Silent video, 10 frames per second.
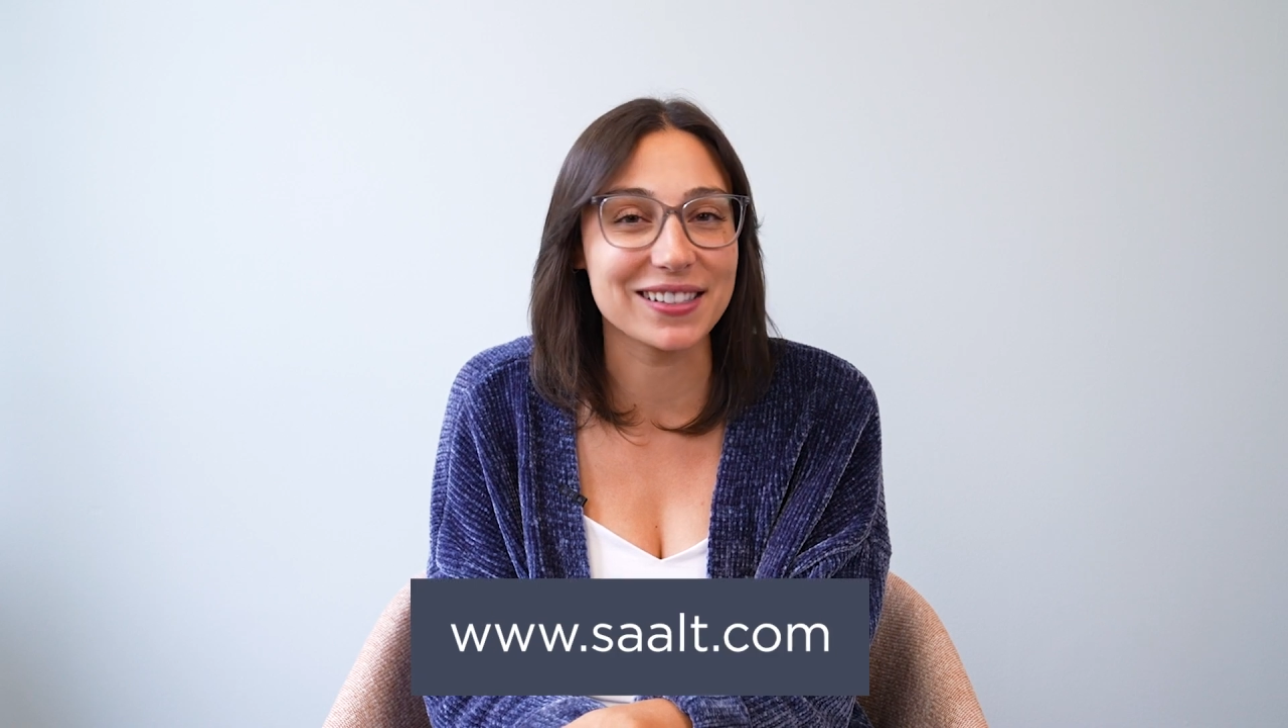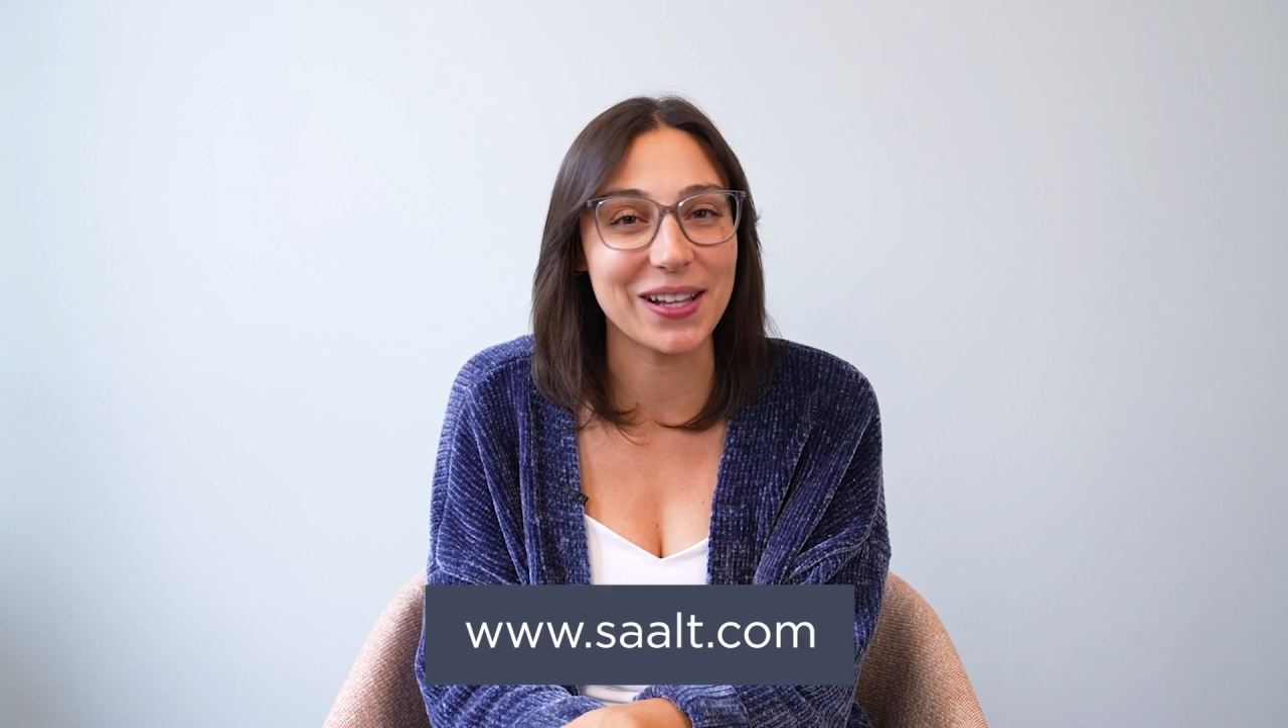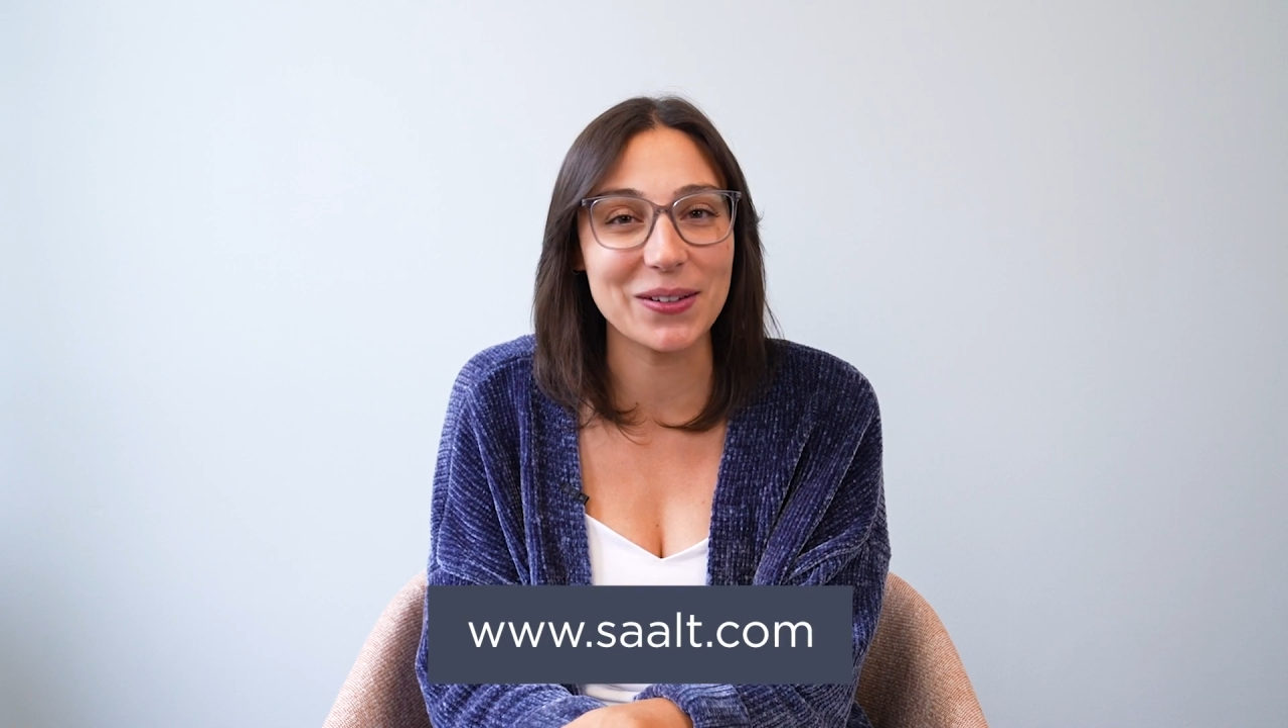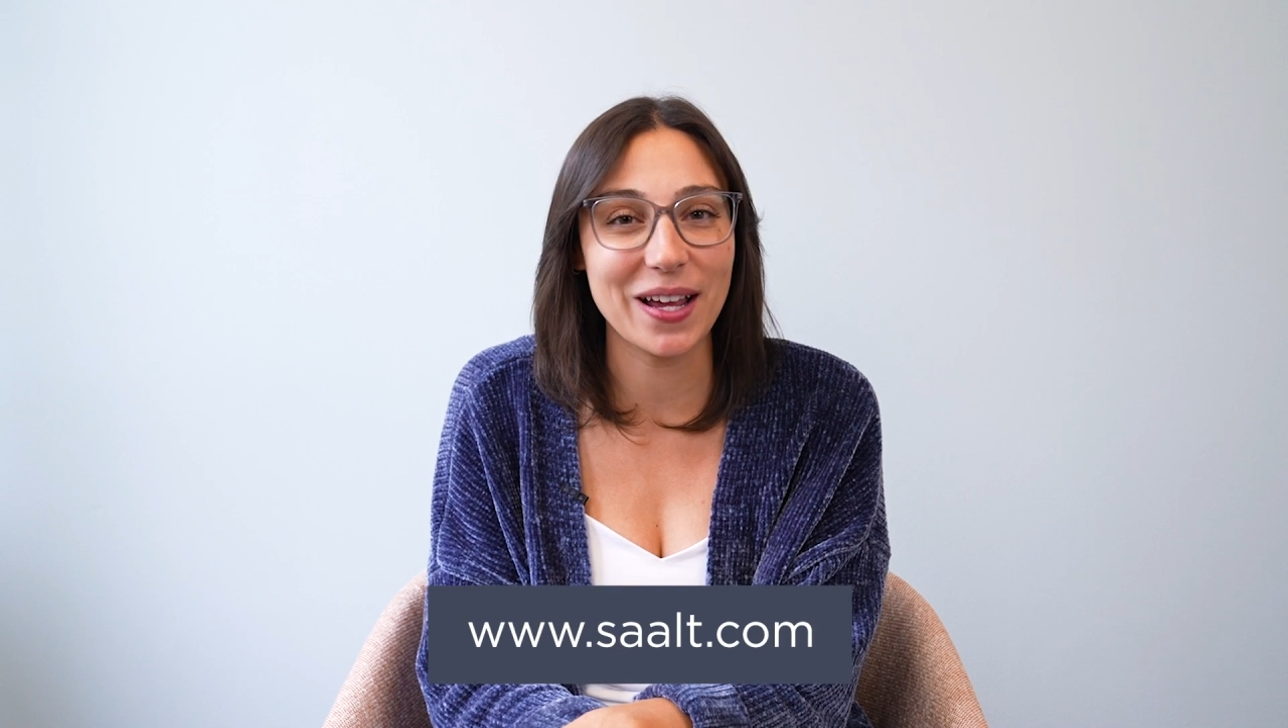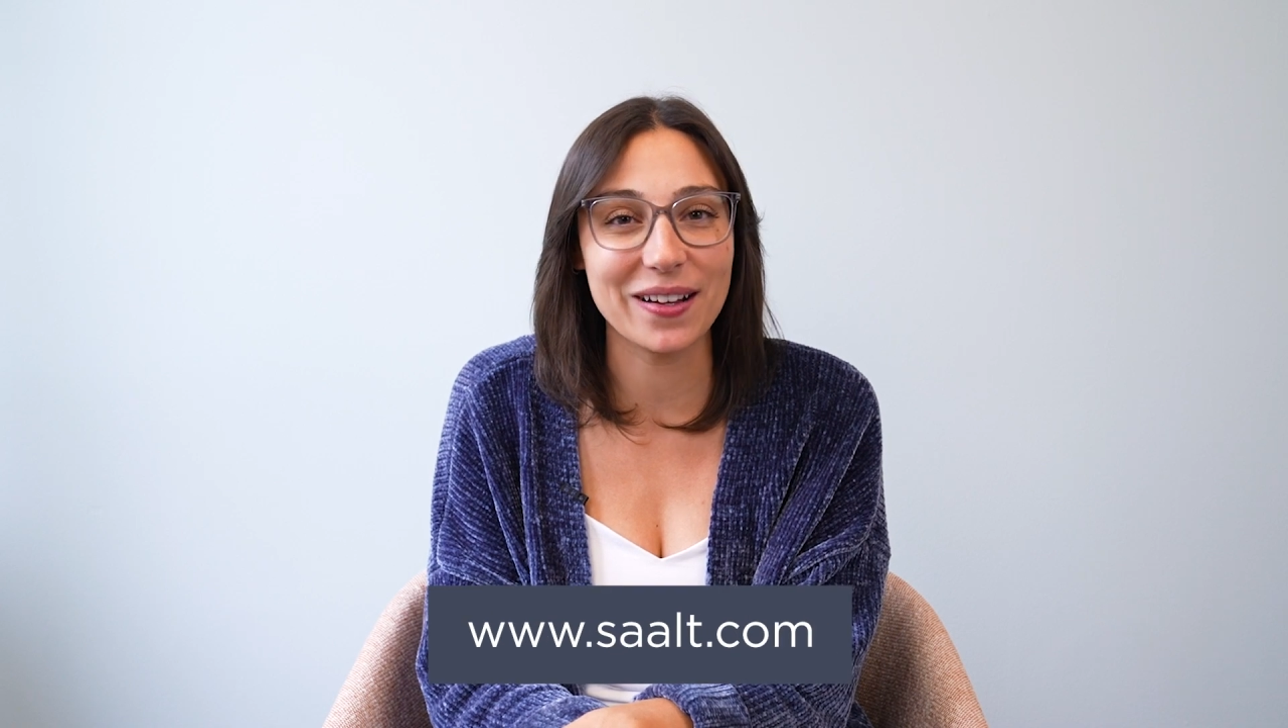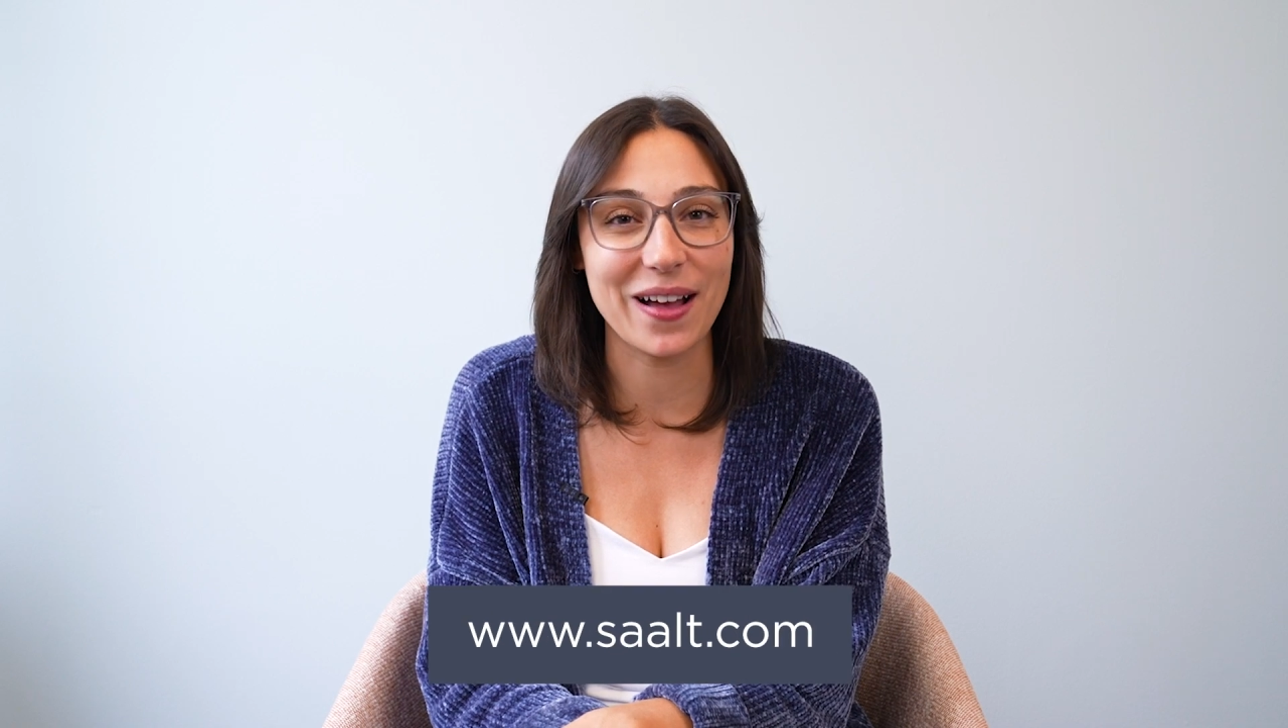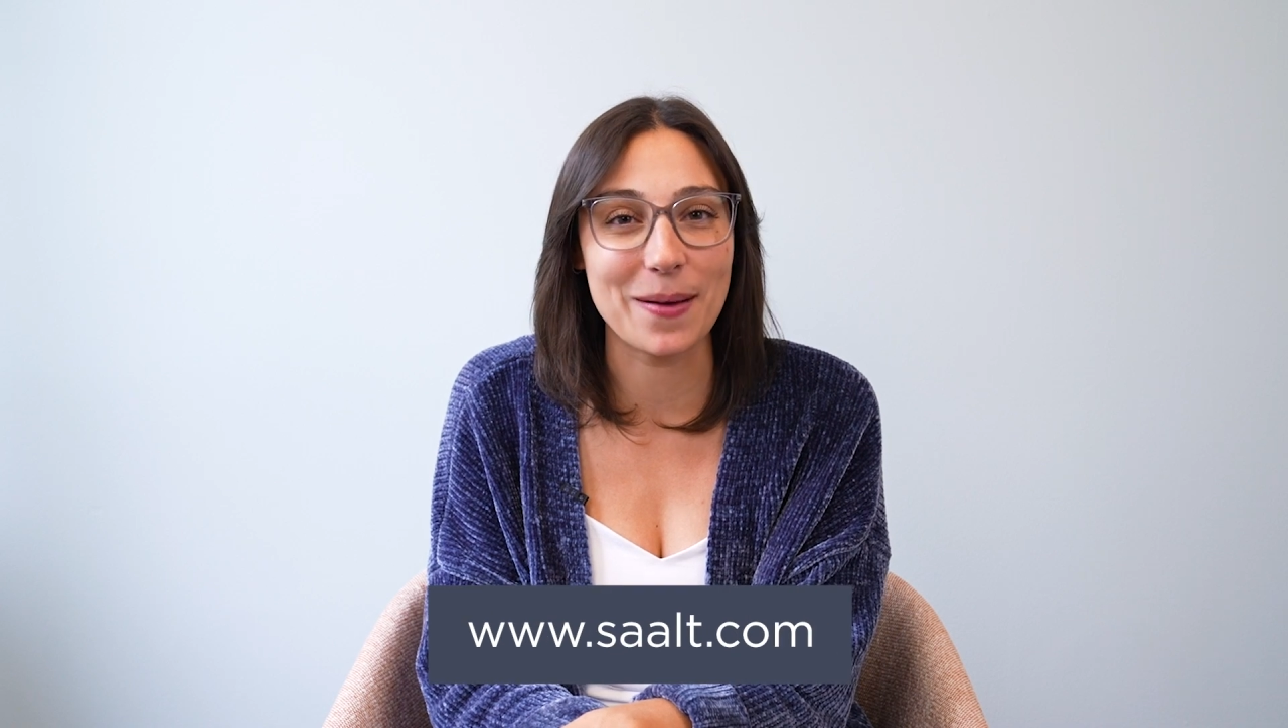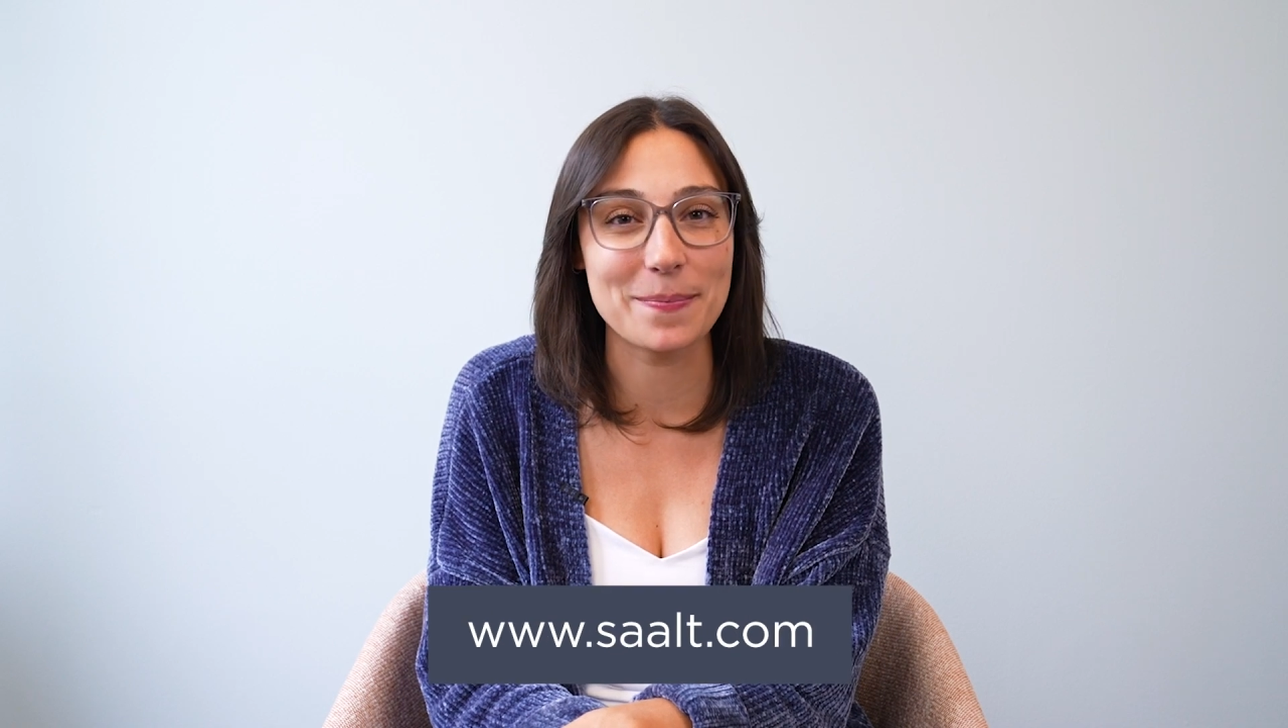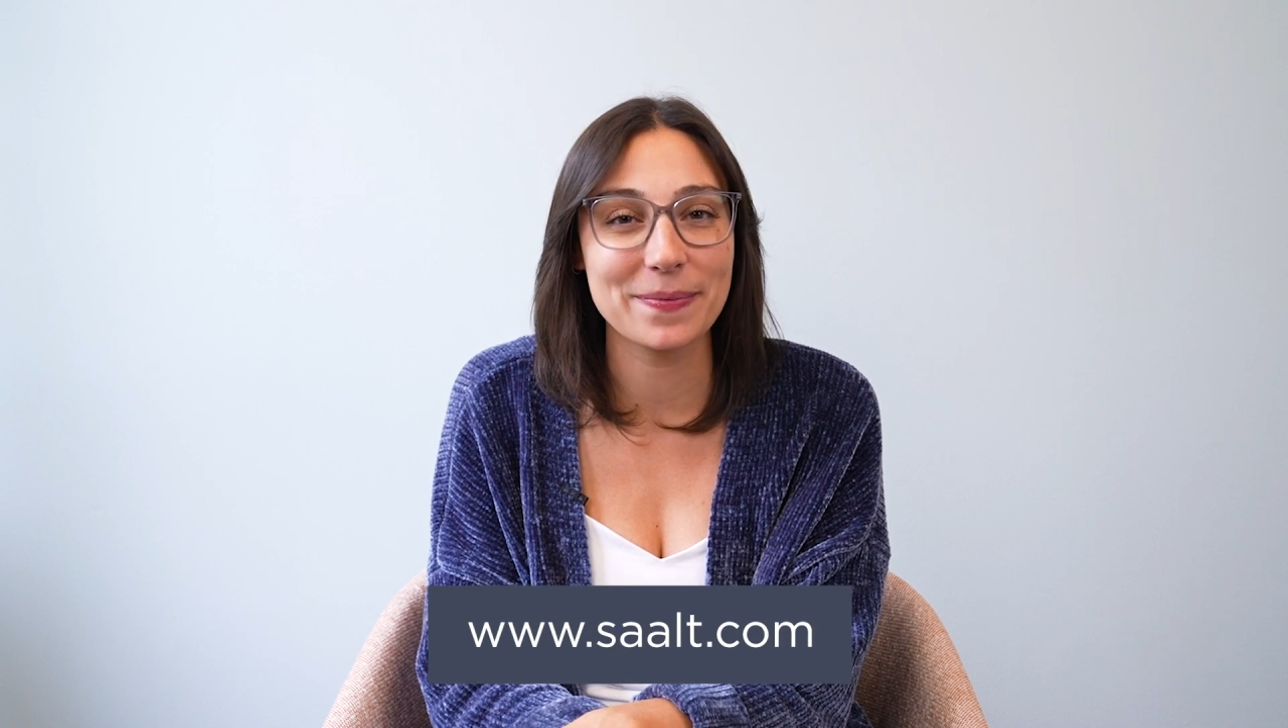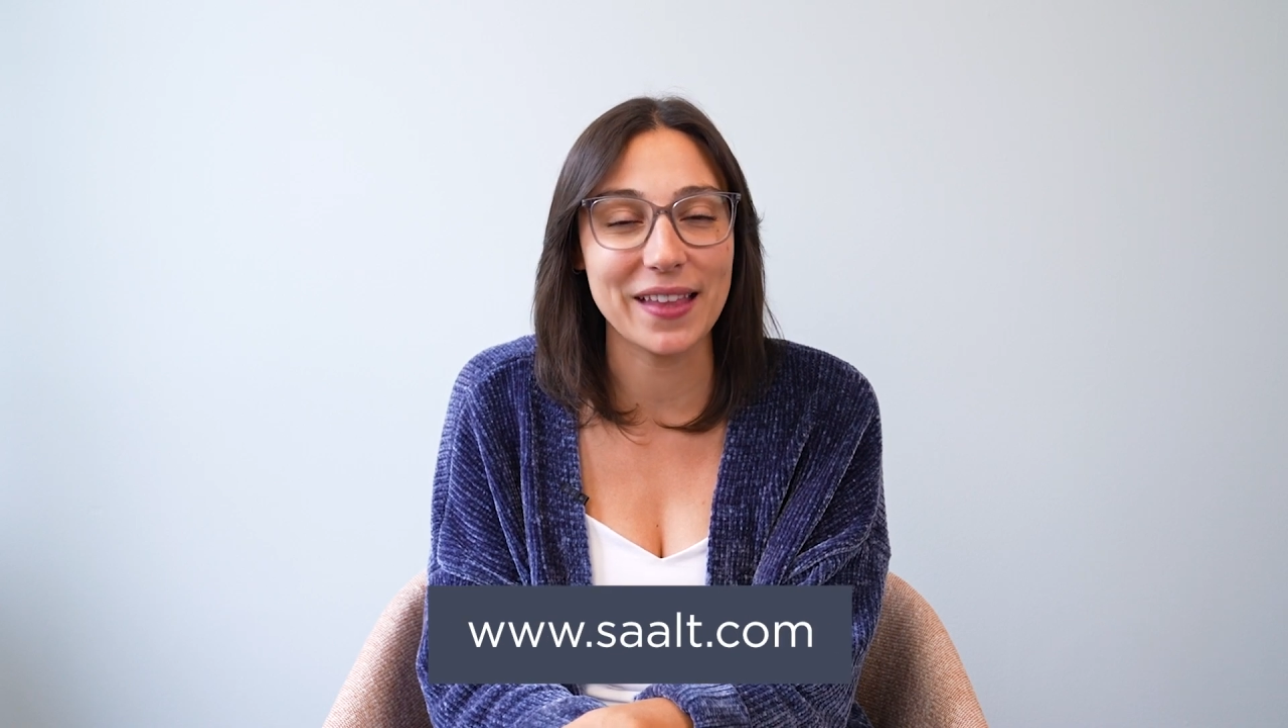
saalt.com.